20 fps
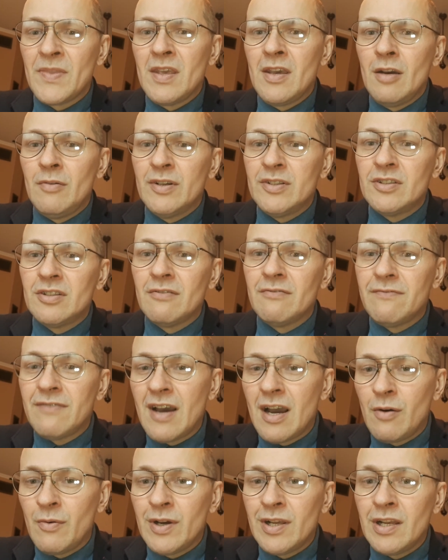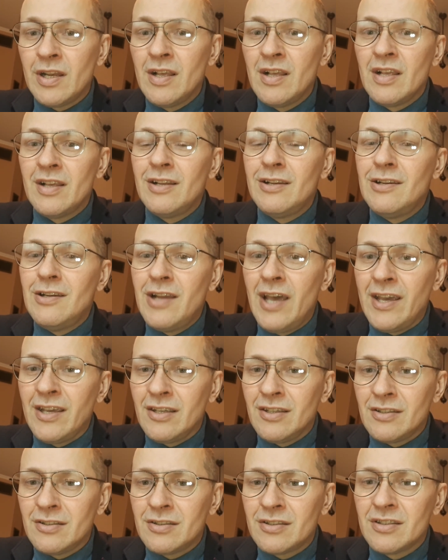when the vowel
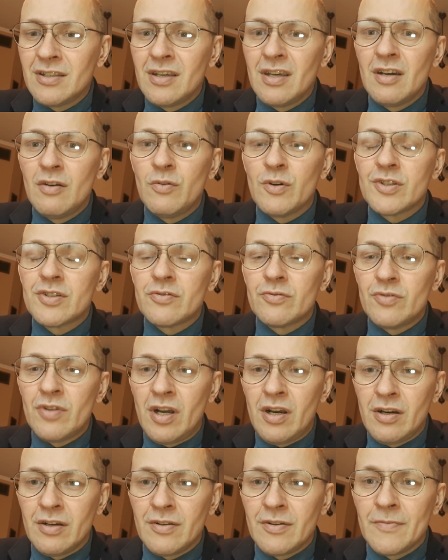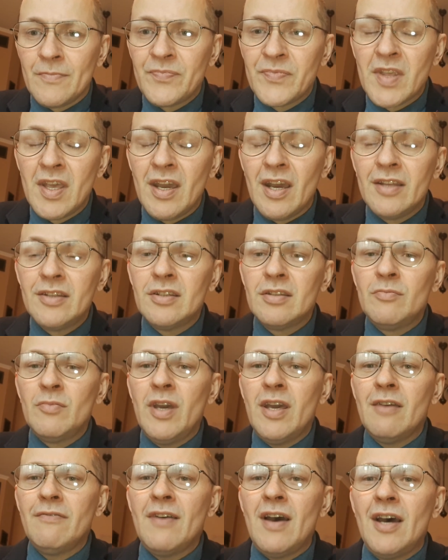length was wrong. And we
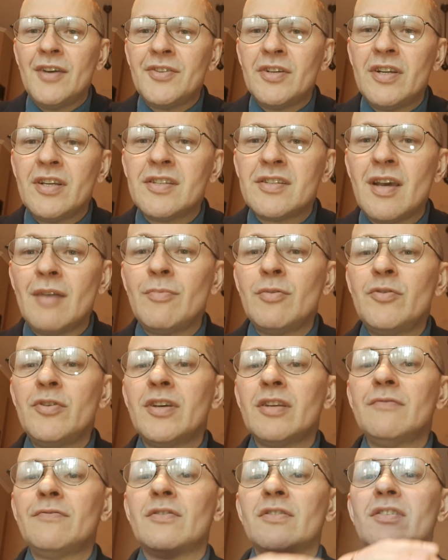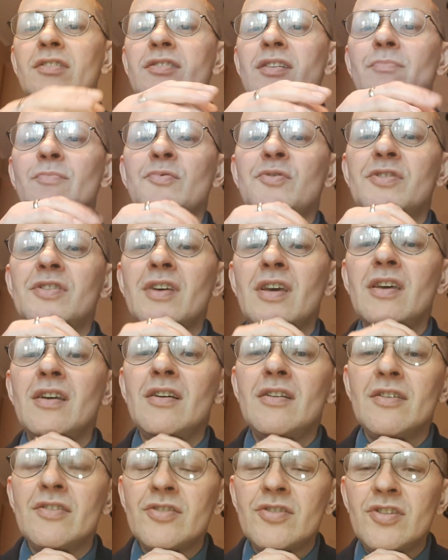have other examples. You can, for example, say
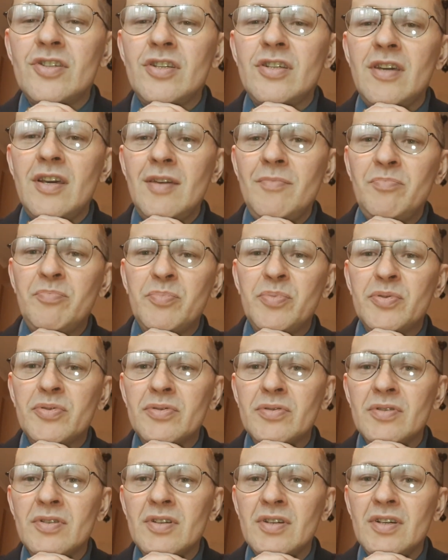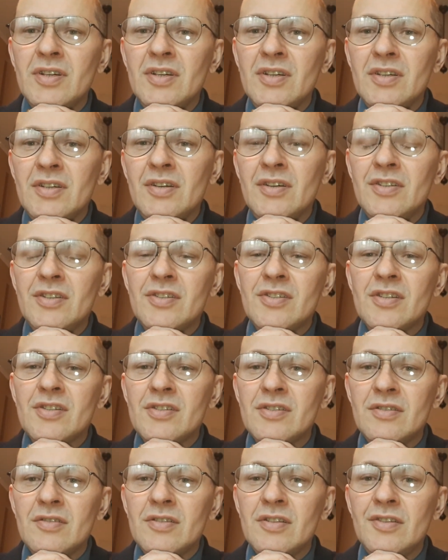chip. This
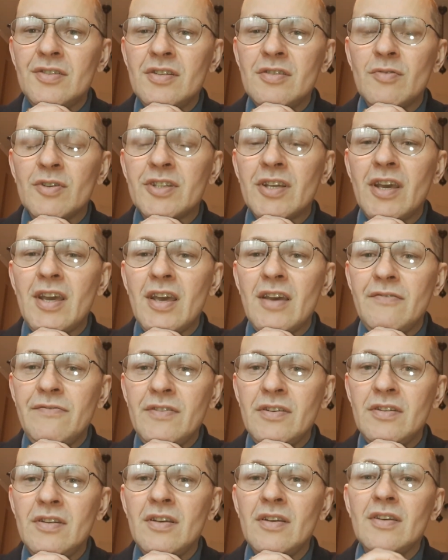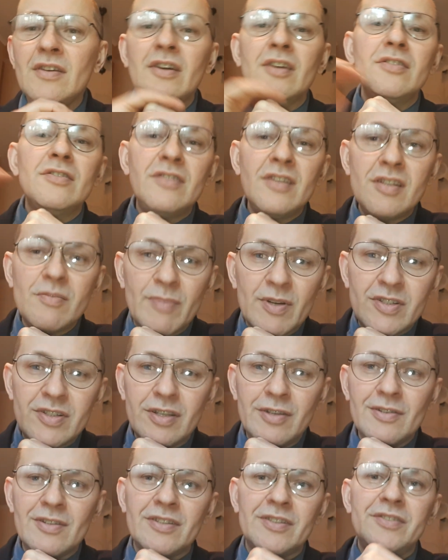is what I have in this
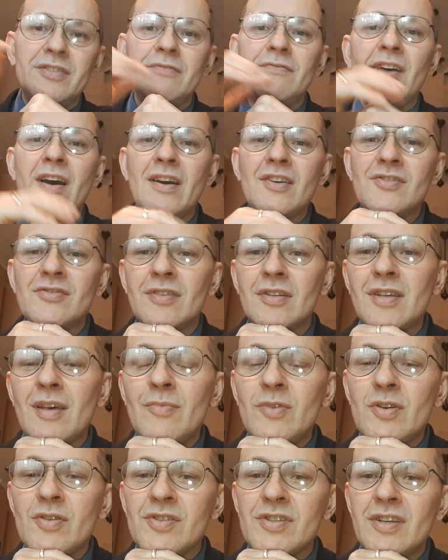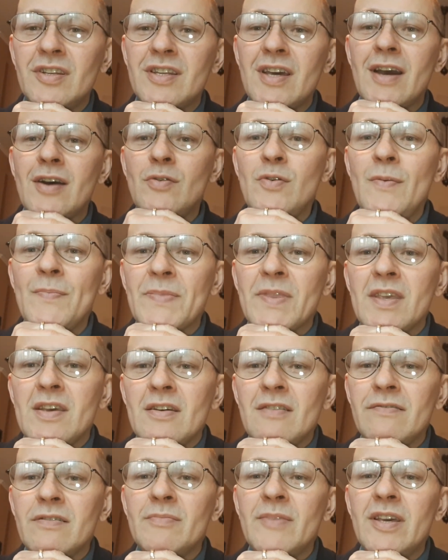particular device that I'm using now
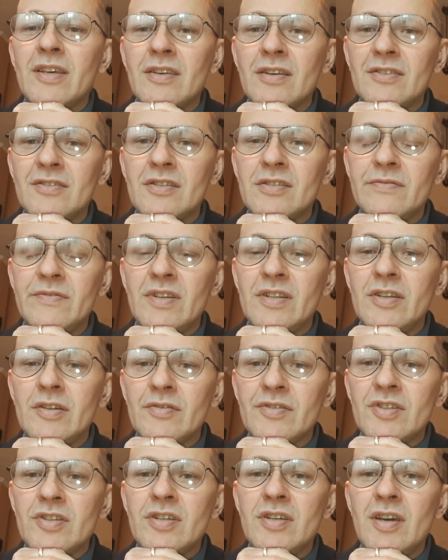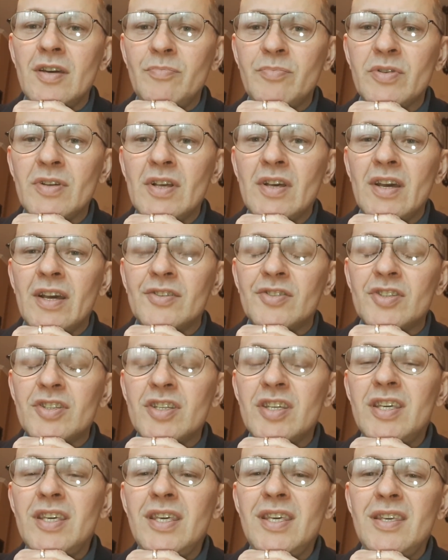for making this video, chip and
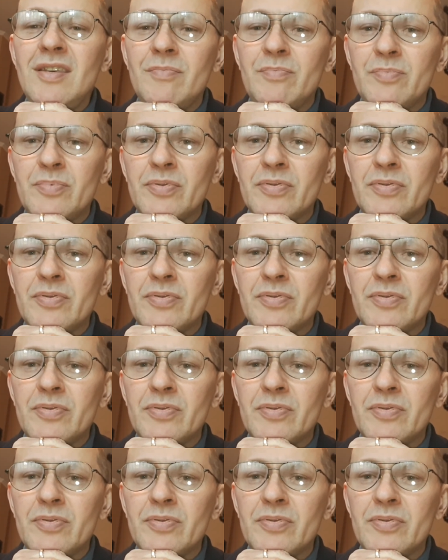cheap,